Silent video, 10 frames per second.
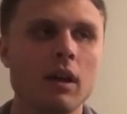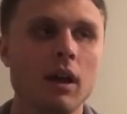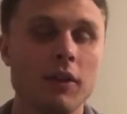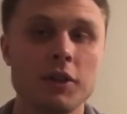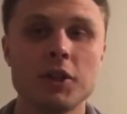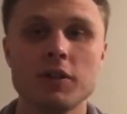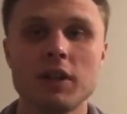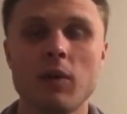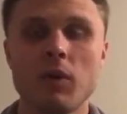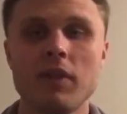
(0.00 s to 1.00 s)
additions
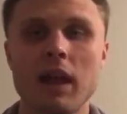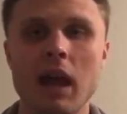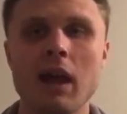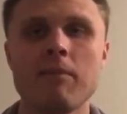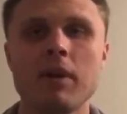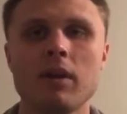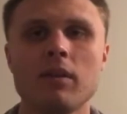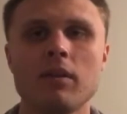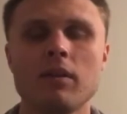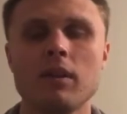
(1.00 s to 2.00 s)
that, when they
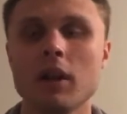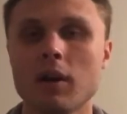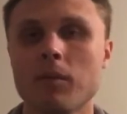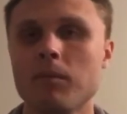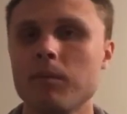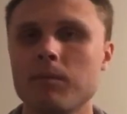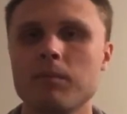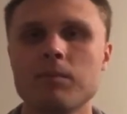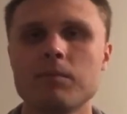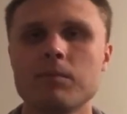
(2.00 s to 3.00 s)
happened,
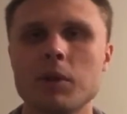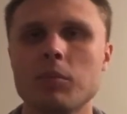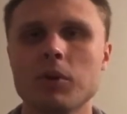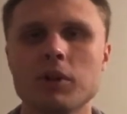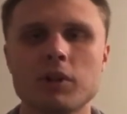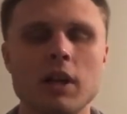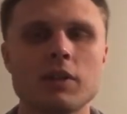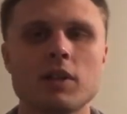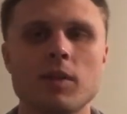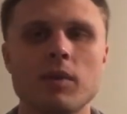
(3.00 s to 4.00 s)
people
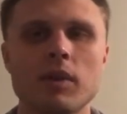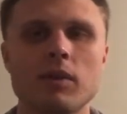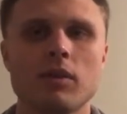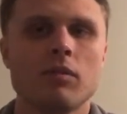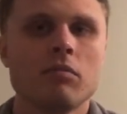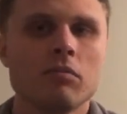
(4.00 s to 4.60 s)
discussed them and